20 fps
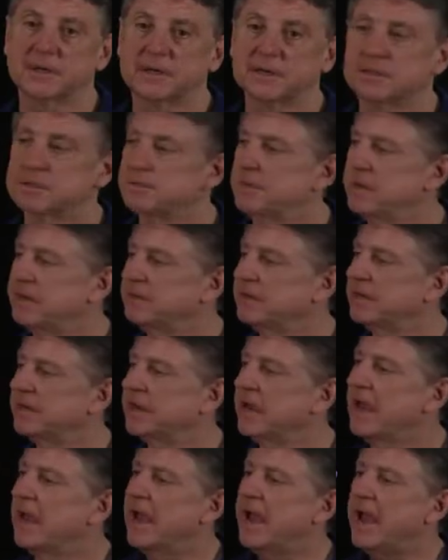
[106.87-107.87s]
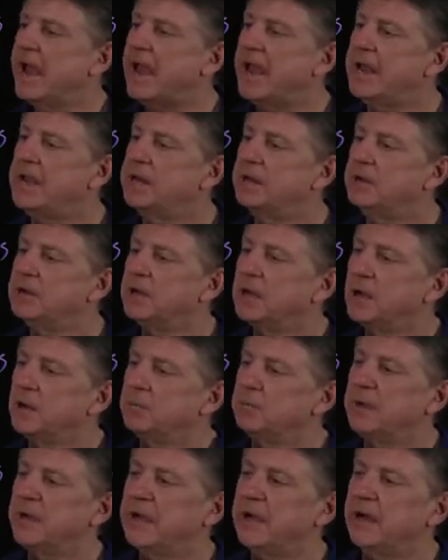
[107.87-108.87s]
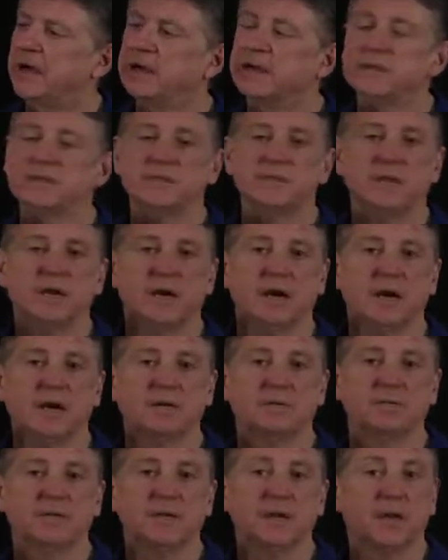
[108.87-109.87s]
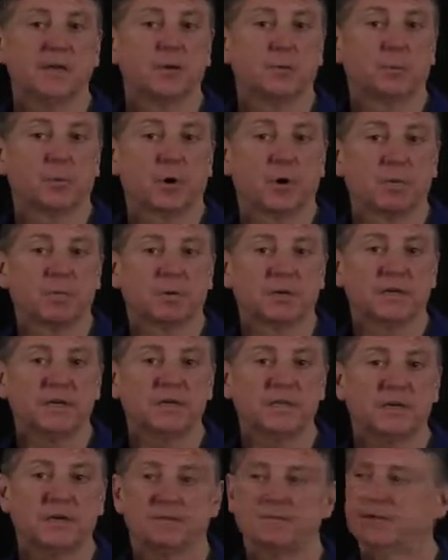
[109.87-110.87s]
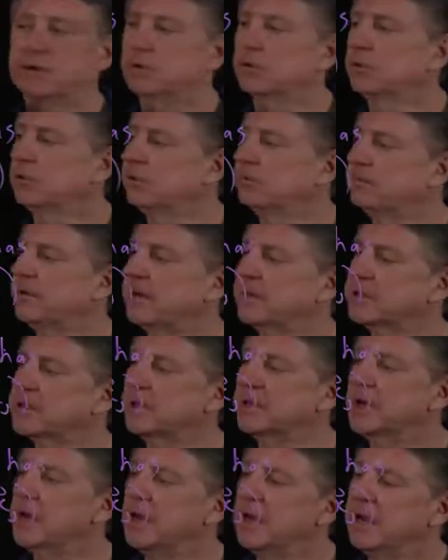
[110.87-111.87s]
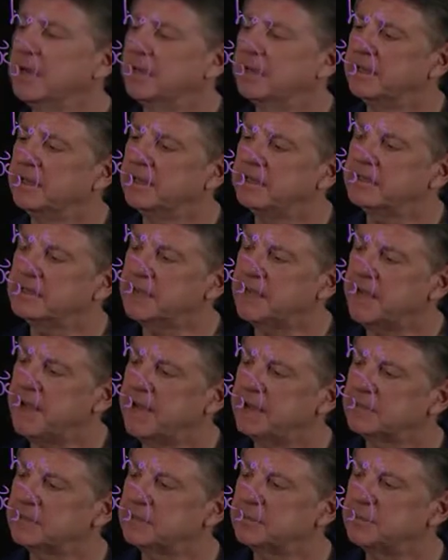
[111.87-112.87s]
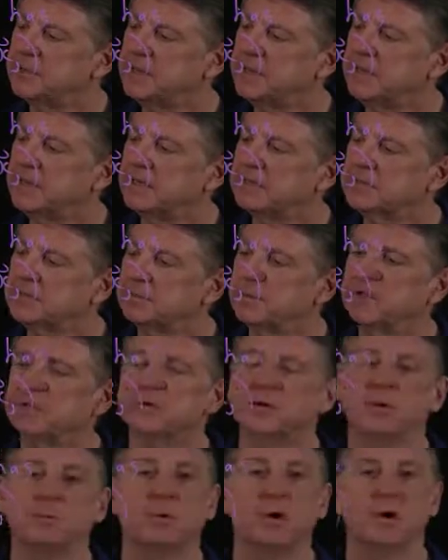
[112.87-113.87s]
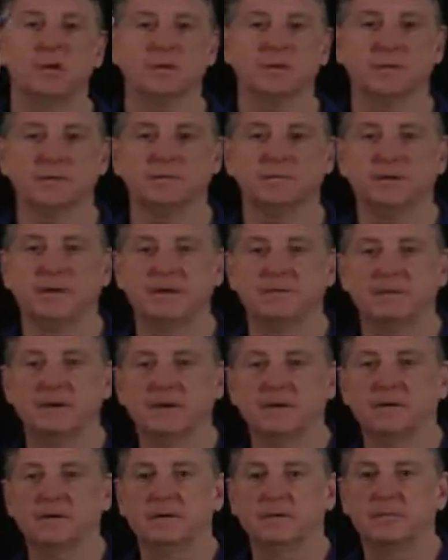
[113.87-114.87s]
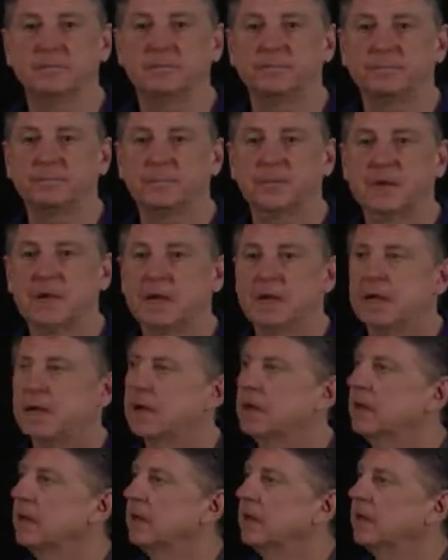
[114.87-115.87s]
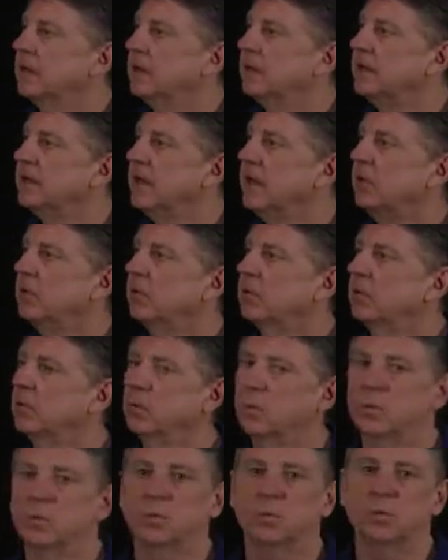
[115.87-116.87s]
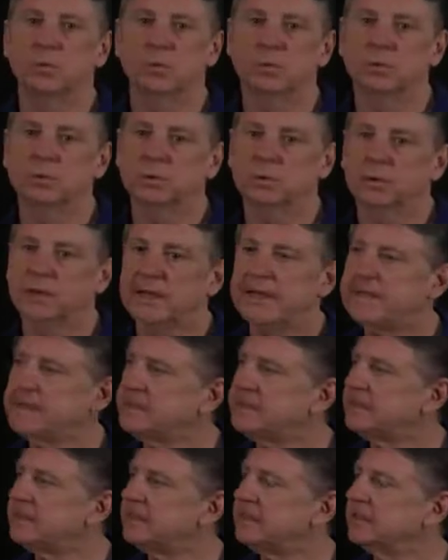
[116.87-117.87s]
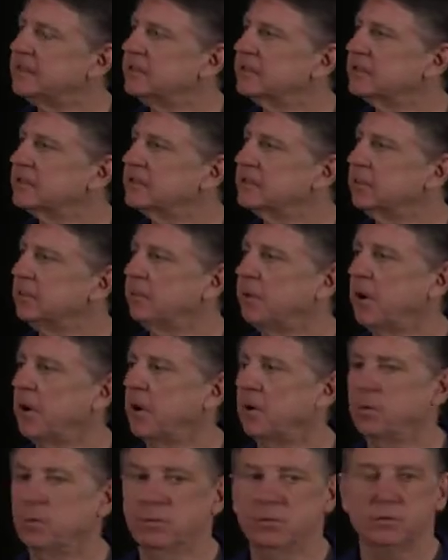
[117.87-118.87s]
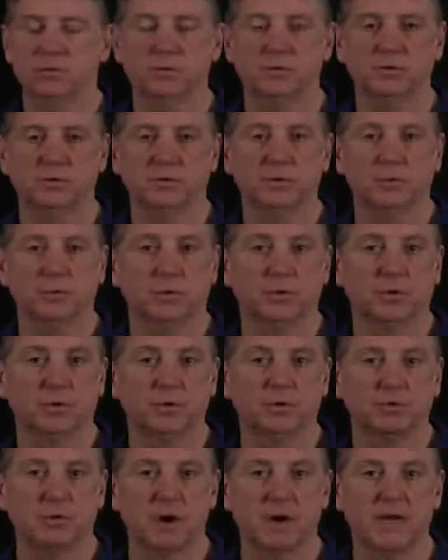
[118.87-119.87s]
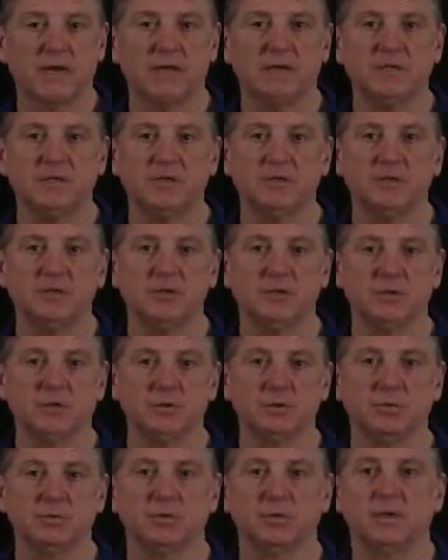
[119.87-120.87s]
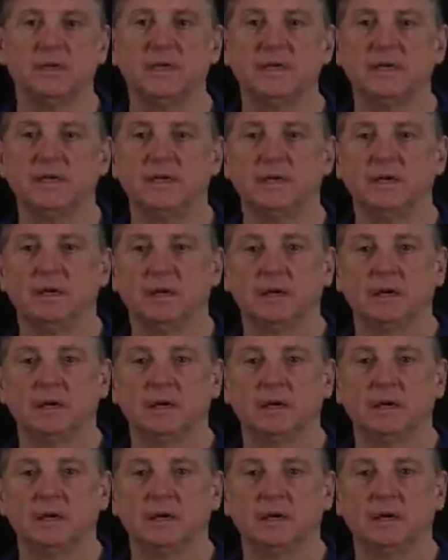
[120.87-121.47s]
is symmetric, and because of the other properties of the kernel function, this has to be a symmetric positive definite. Now let's suppose that we're trying to do the